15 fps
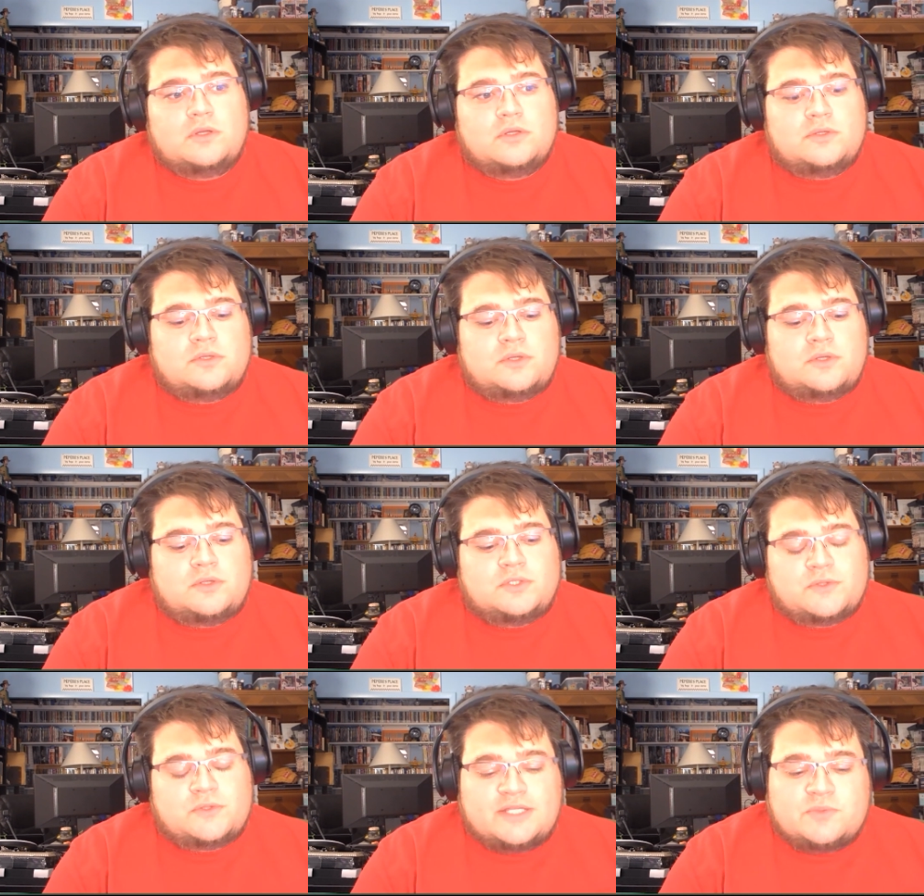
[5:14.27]
So
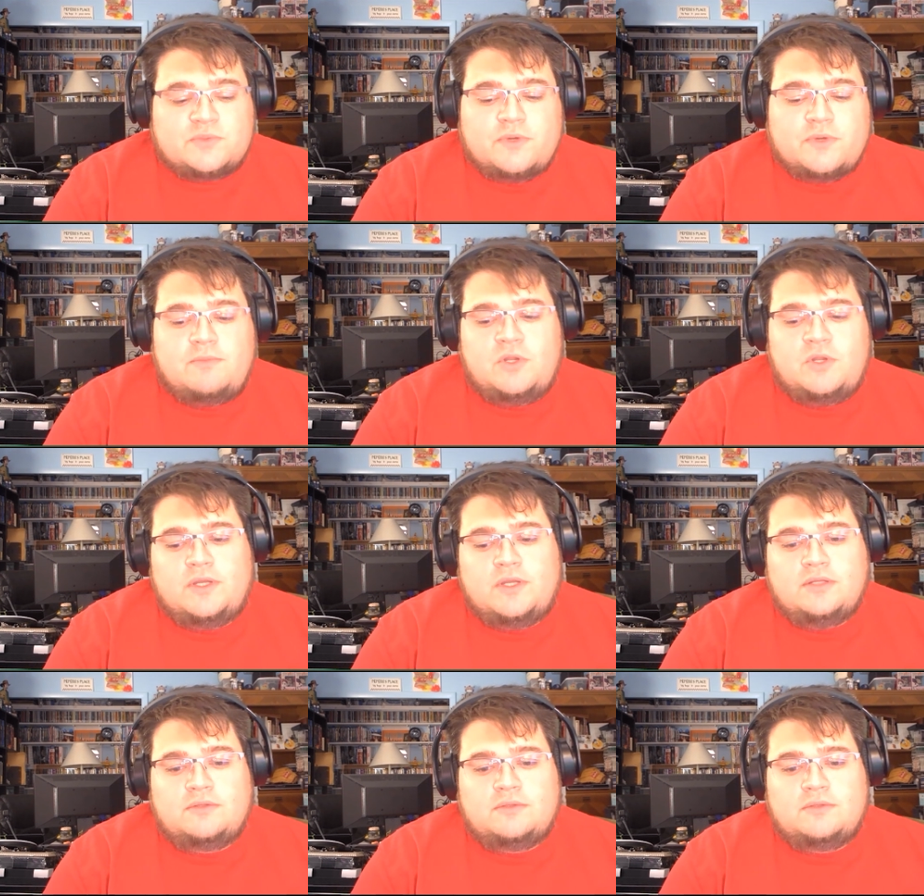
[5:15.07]
that's what I'm doing.
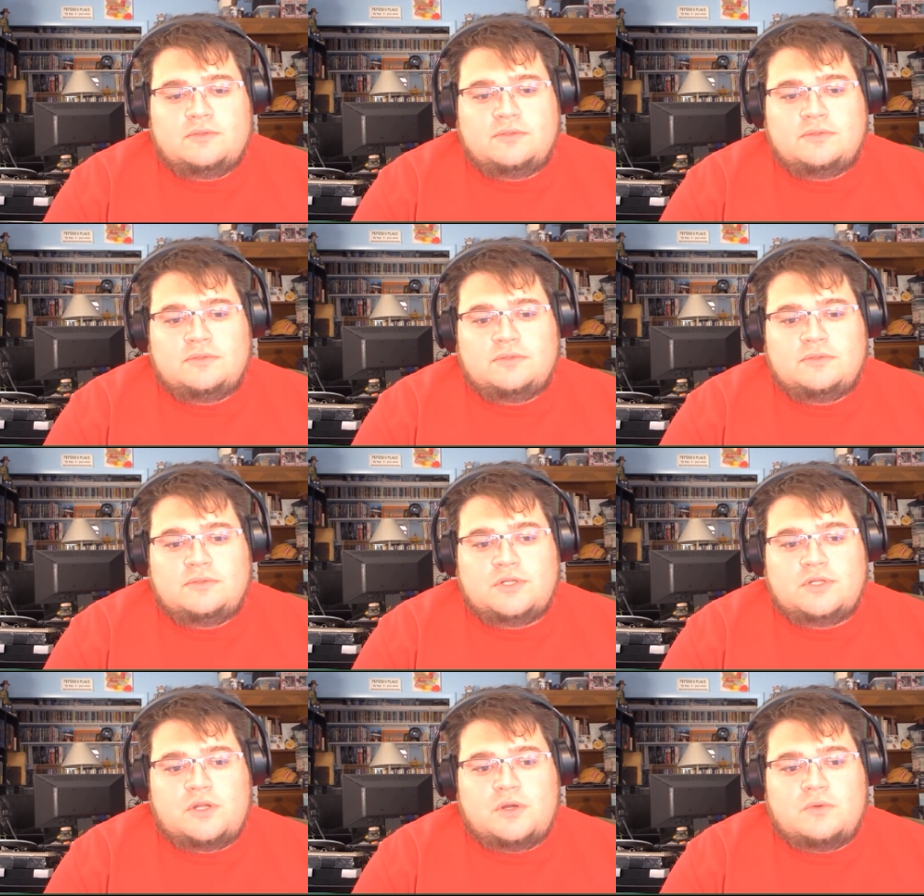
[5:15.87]

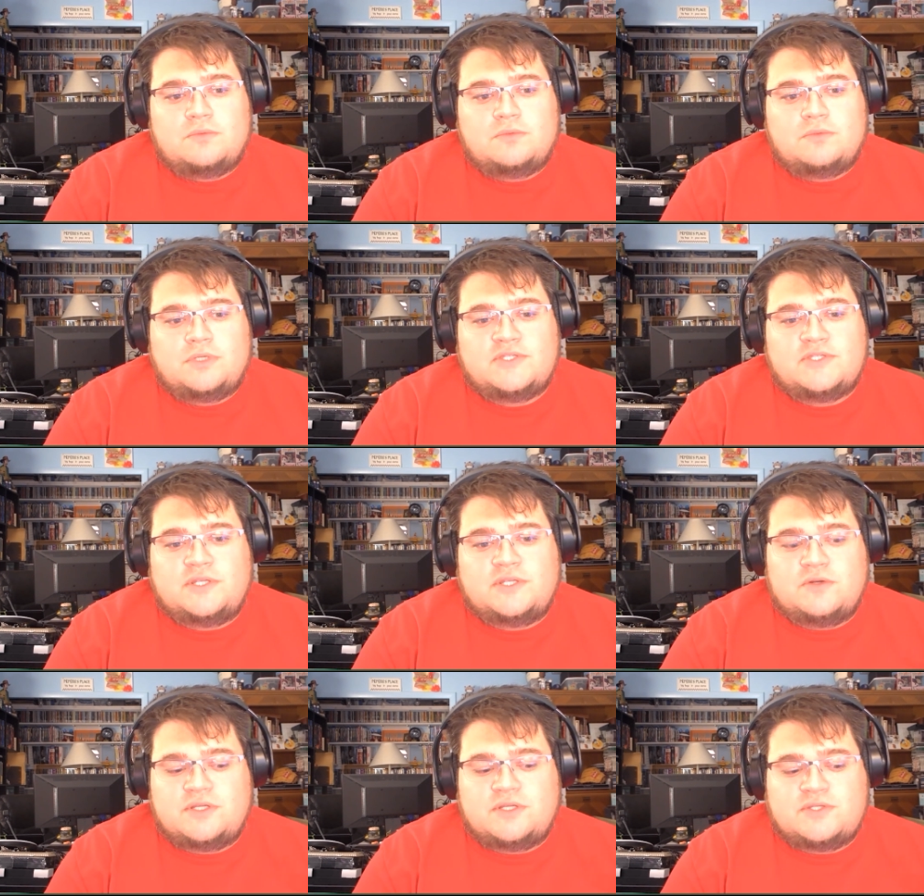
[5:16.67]
Consider
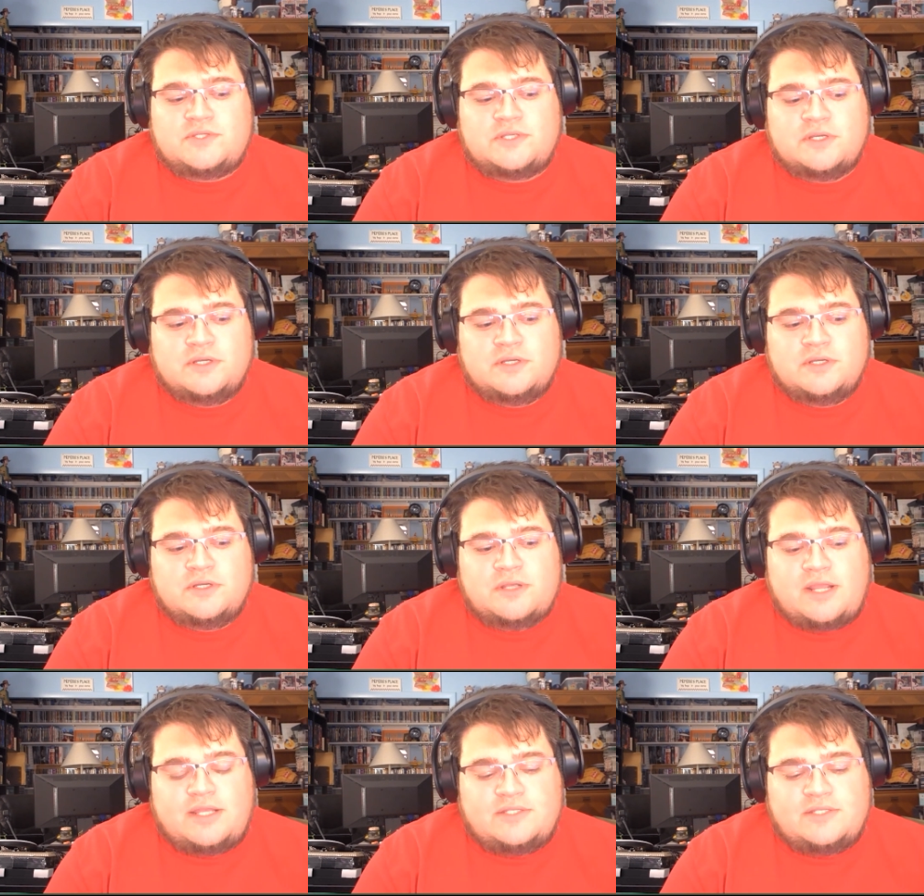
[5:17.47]
this
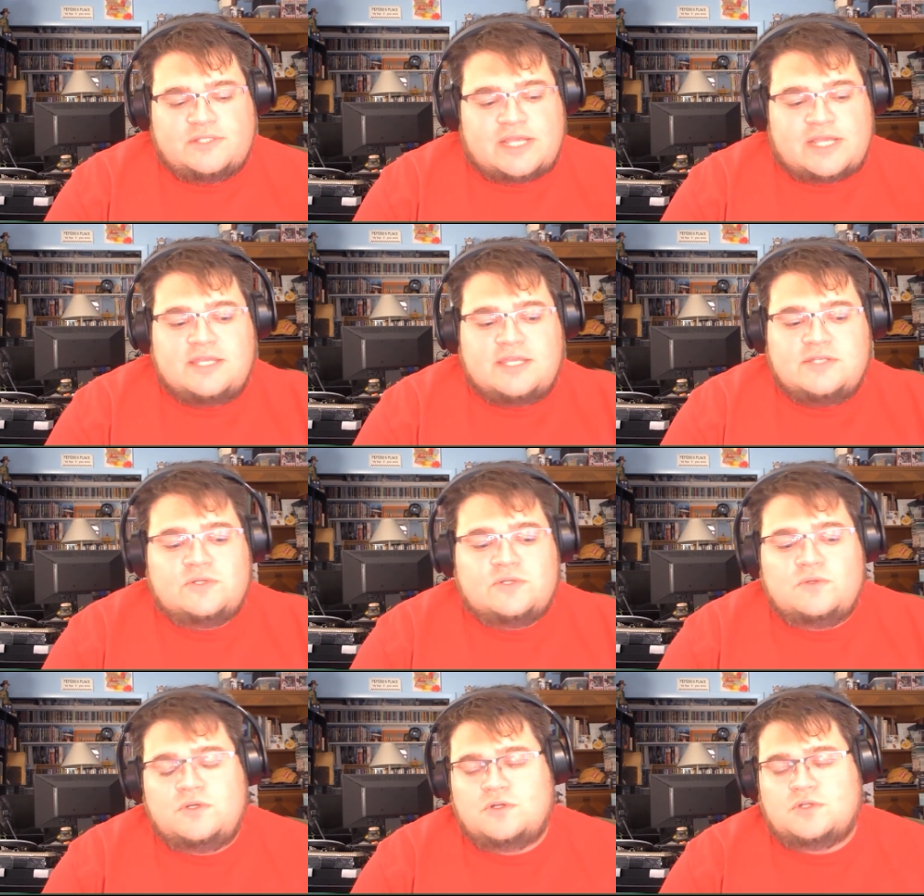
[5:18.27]
a Zecki's New
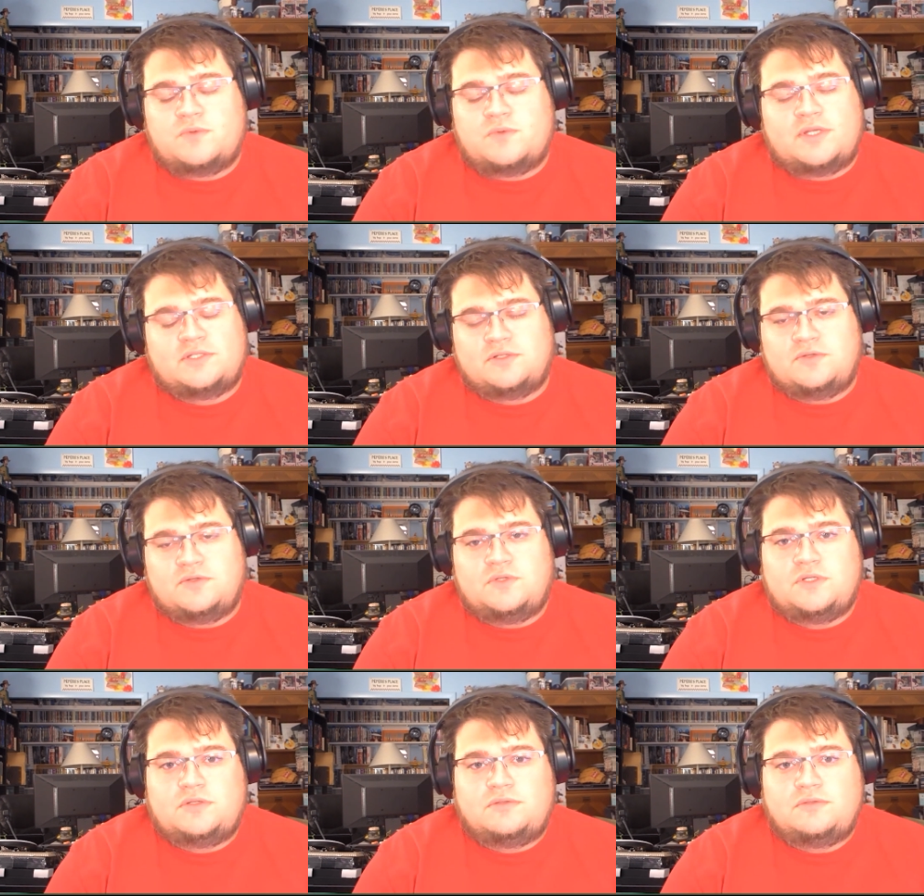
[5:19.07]
Year's resolution.